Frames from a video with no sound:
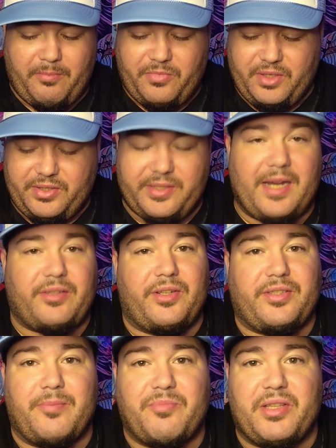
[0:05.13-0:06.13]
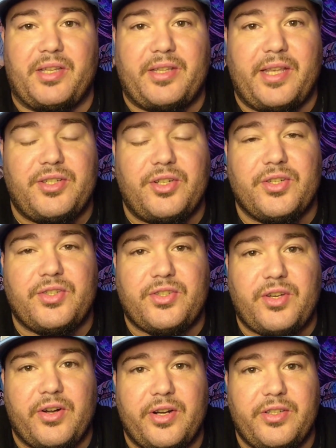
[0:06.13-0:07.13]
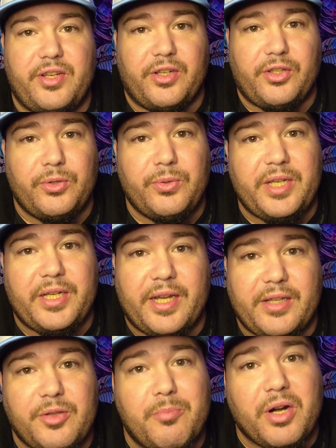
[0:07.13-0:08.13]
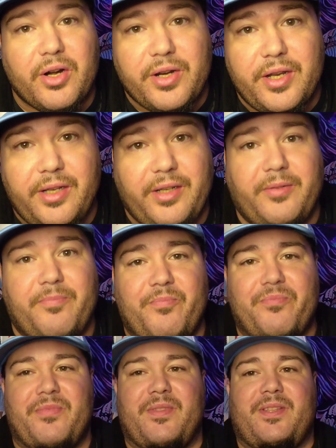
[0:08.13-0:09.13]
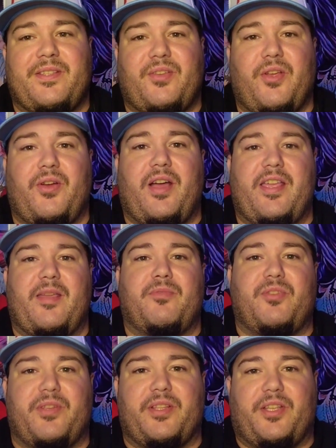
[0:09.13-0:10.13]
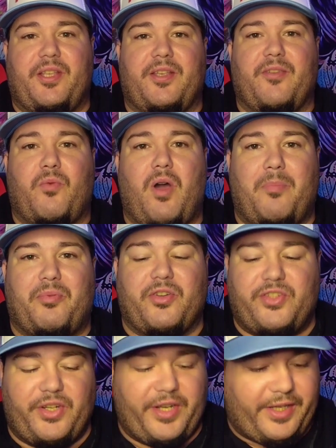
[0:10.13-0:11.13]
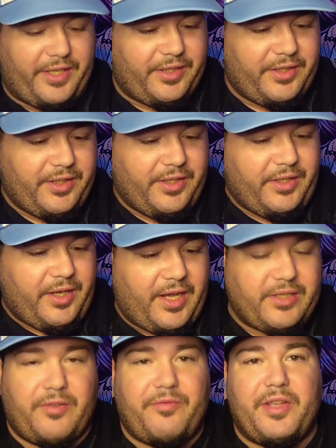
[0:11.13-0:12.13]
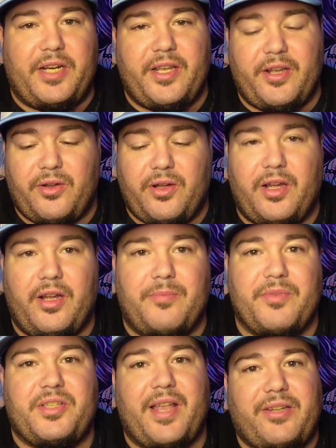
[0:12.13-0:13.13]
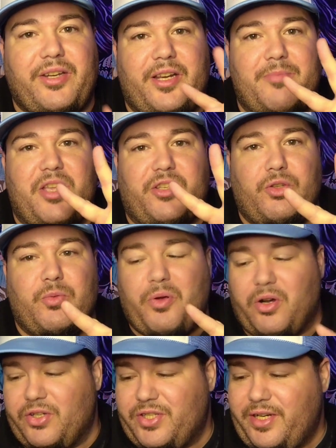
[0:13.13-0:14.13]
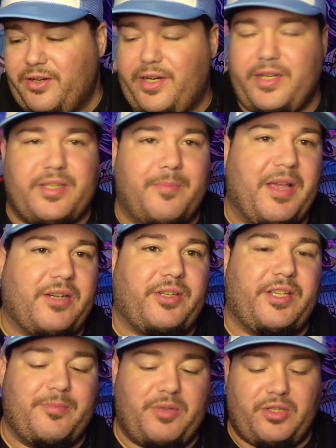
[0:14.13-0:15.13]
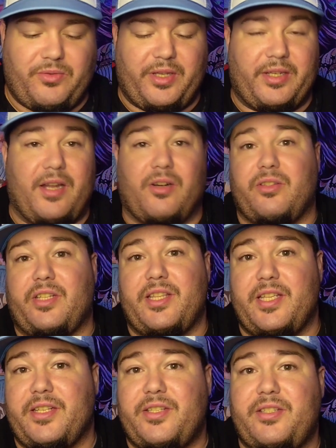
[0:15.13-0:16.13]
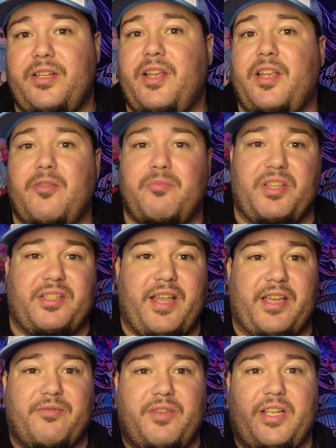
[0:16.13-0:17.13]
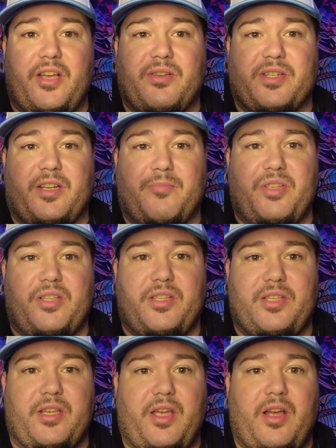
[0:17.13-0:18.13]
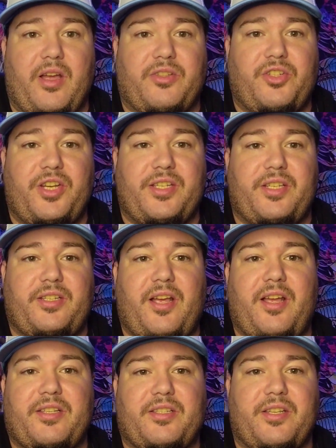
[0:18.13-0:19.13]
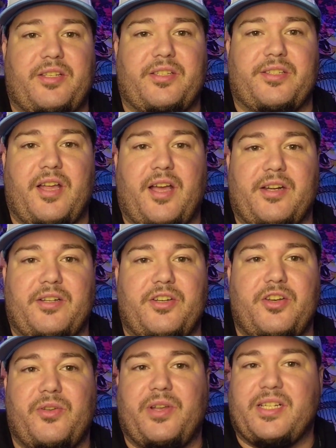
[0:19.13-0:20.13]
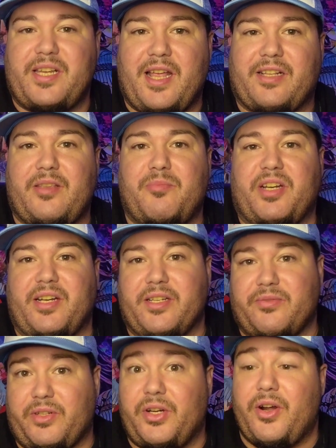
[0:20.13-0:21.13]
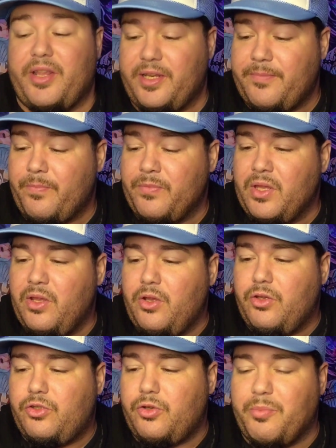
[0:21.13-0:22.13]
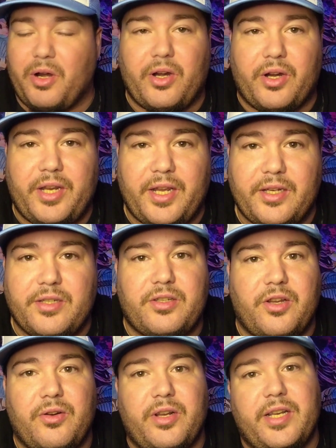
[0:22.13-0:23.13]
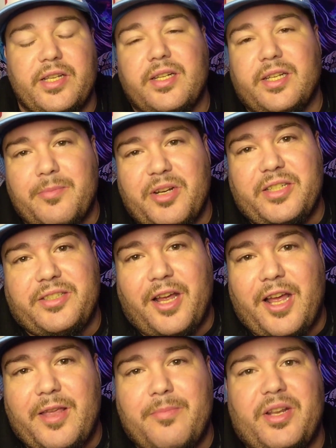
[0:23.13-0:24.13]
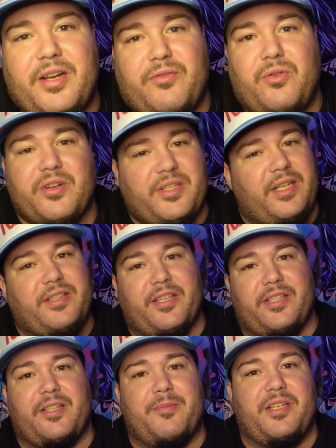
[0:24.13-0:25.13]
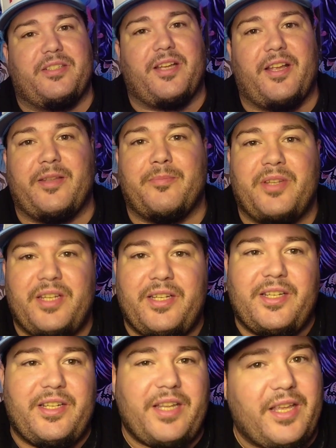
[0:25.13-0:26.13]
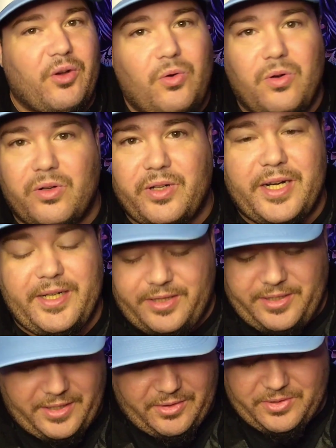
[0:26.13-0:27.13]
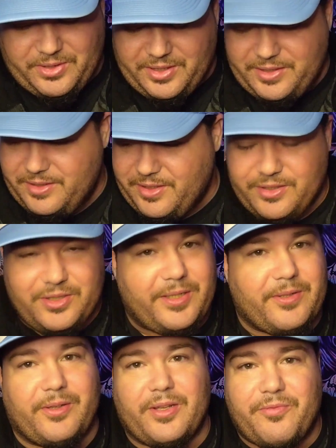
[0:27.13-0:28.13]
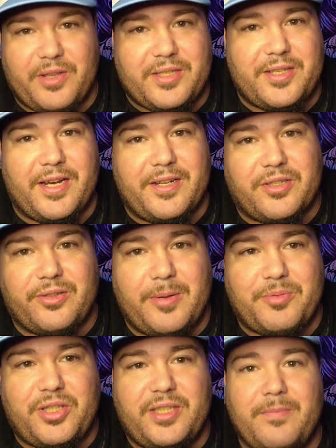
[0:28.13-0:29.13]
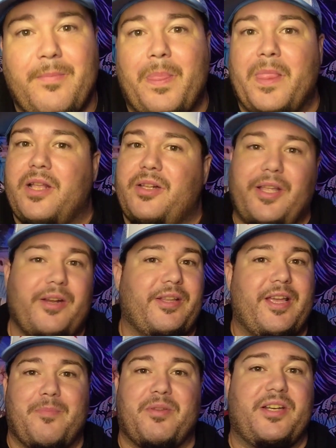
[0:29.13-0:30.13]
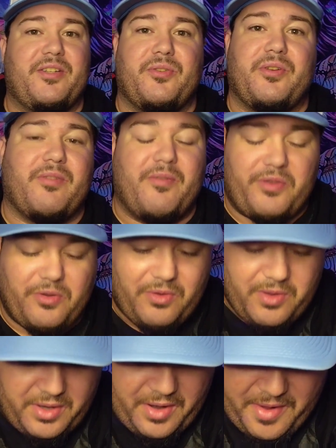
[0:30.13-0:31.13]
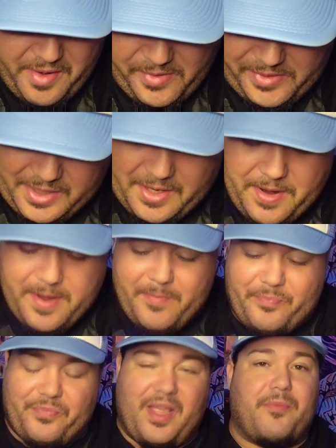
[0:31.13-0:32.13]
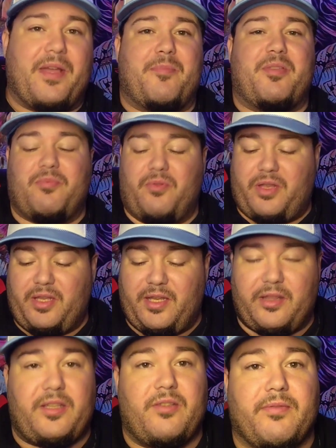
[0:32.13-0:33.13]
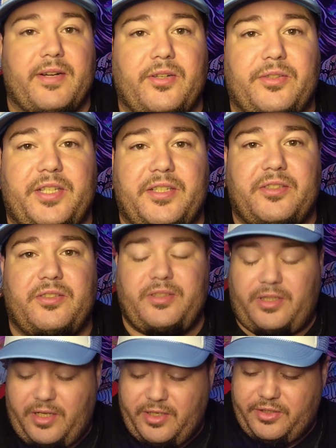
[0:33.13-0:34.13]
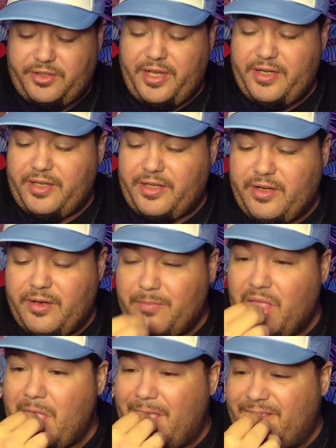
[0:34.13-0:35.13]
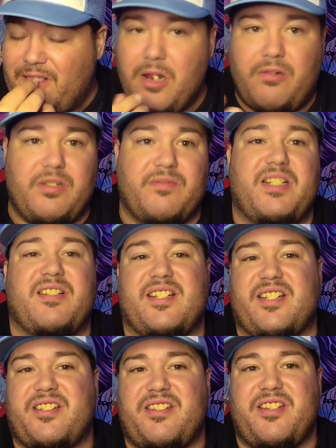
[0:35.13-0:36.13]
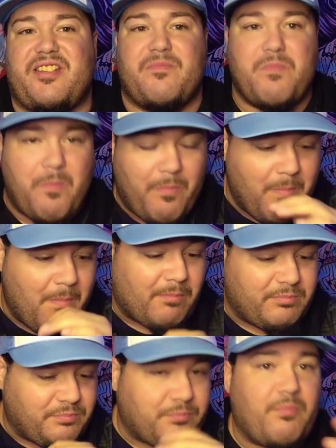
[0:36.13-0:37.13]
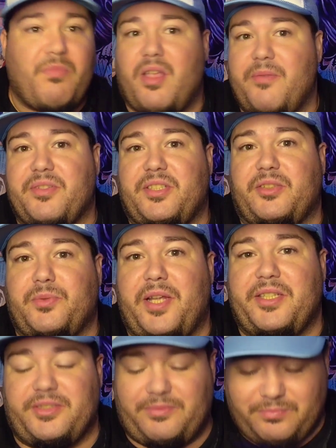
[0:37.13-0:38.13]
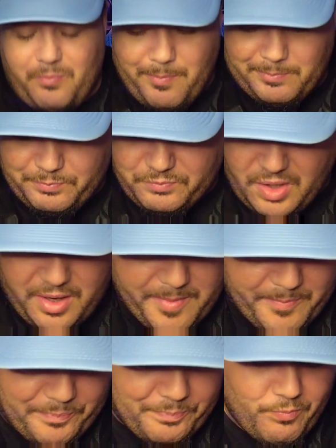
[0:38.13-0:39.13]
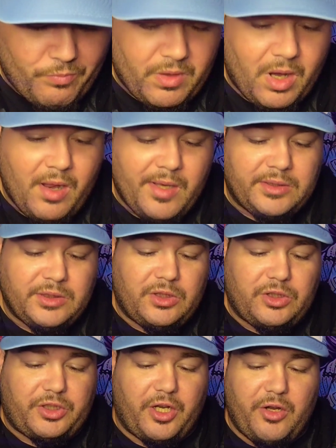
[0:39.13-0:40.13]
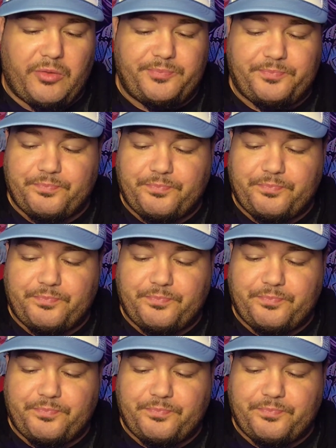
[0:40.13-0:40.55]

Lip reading: This is actually something that they just started including at the Burger King. So I am doing the King of Whoppers today as a video. This is actually going to be a two-part series. I'm actually going to be doing not only this, but the second video is going to be the Cheesy Tots. This is not new exactly, but it is returning to Burger King, so it is a limited time, and of course anything limited time, or anything else that generally fits that description, clearly I'm going to do a review on. That way people can get the real deal understanding, the real honesties of the situation. So,